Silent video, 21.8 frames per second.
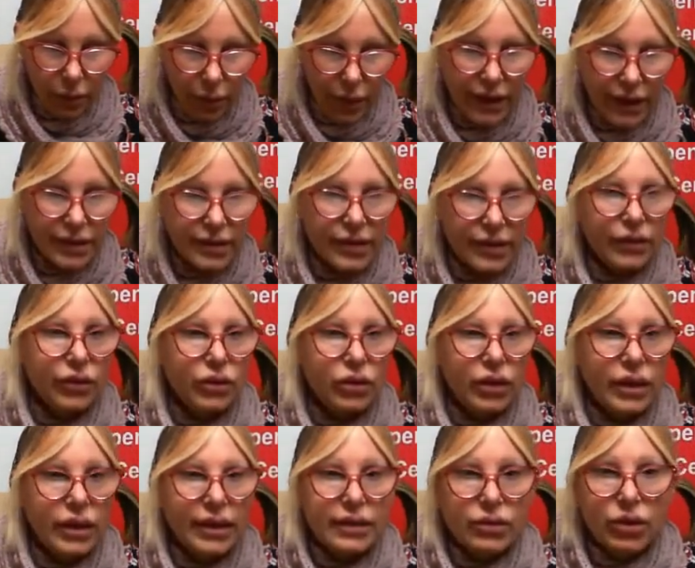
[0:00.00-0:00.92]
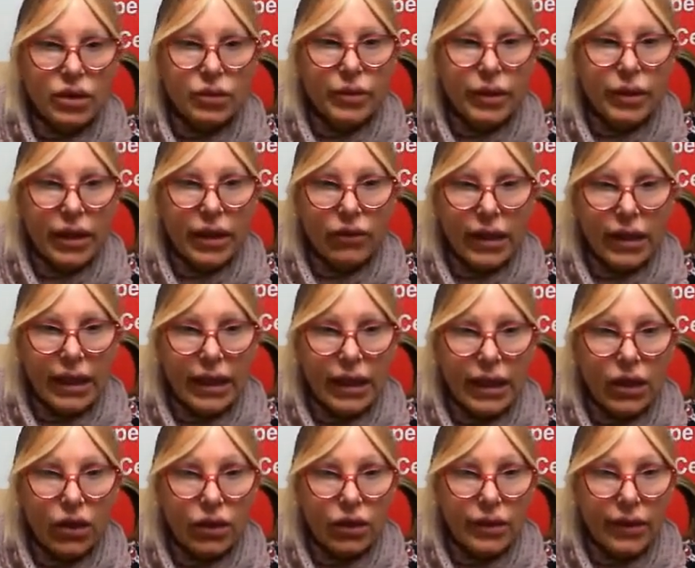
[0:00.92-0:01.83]
passive voice would be a
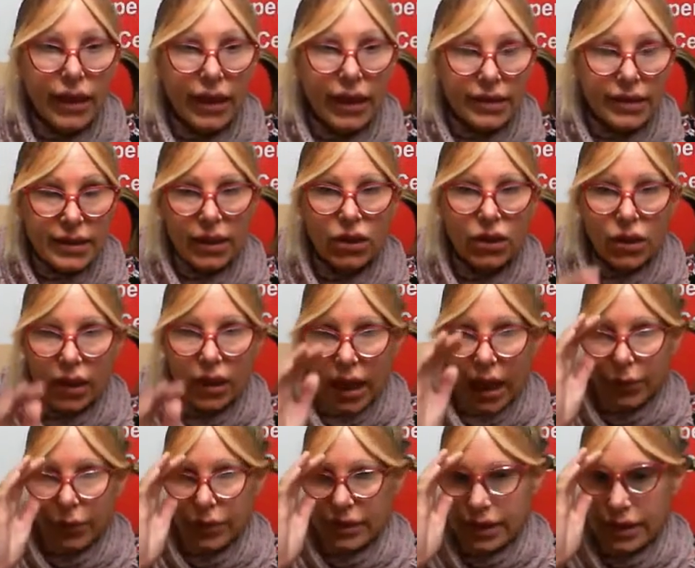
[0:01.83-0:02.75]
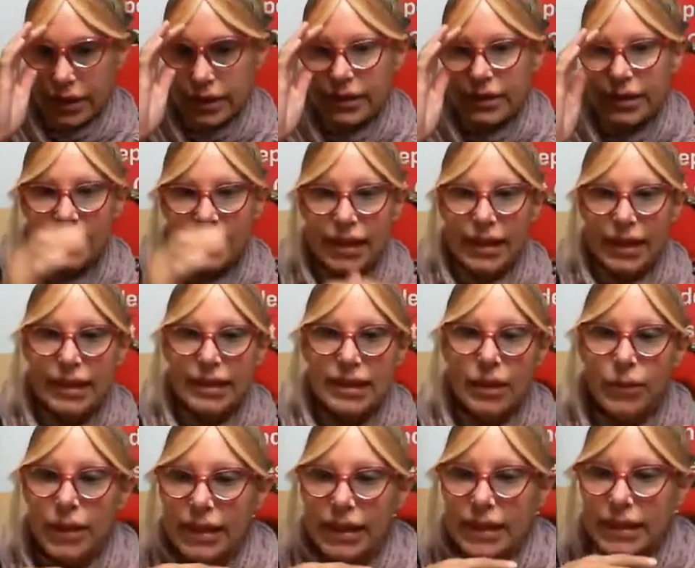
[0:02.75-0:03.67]
really good thing to look up, just to see
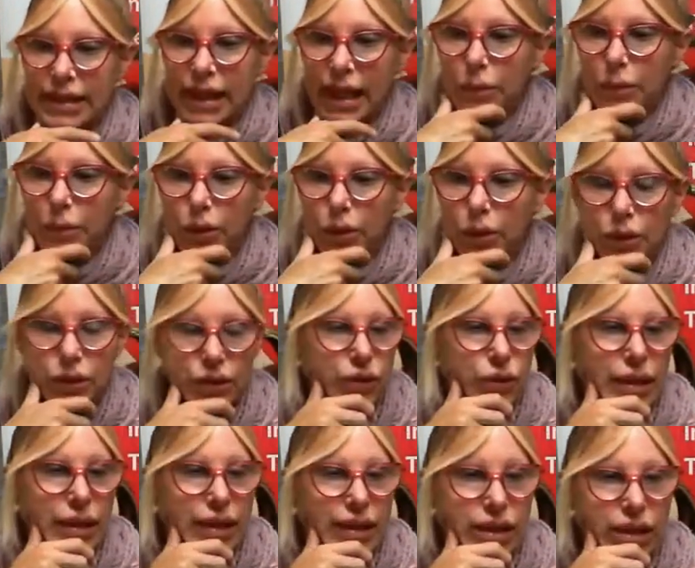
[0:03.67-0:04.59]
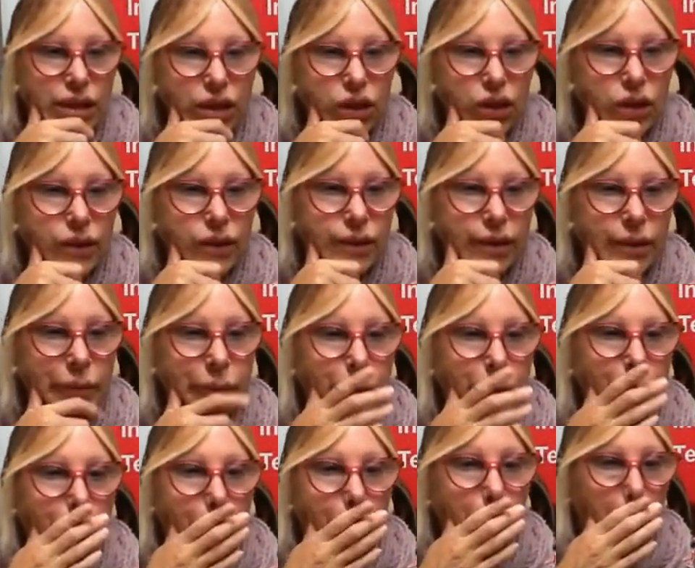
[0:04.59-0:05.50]
some examples of when to use
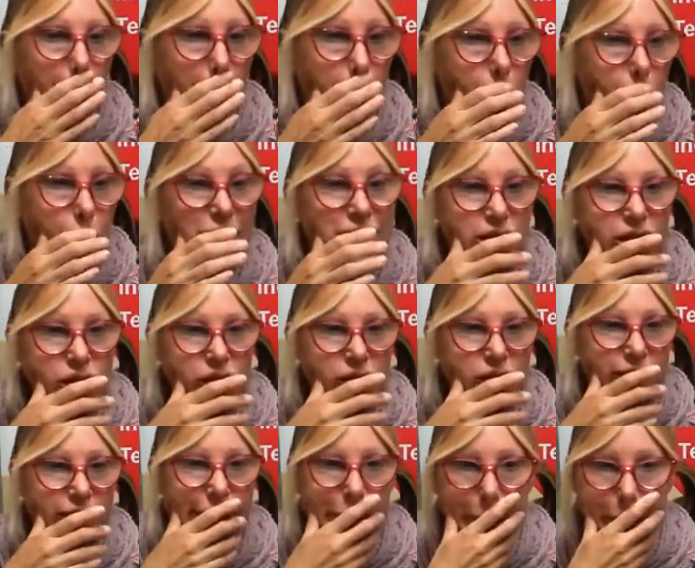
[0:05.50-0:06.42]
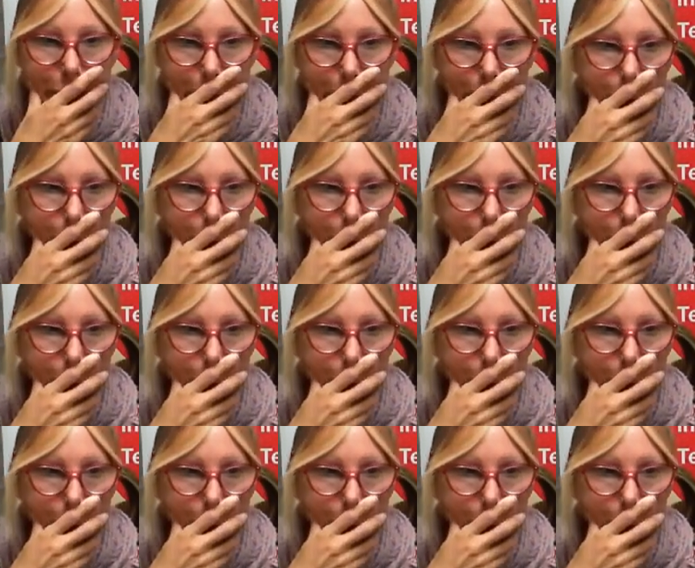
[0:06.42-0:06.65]
them, when to use it.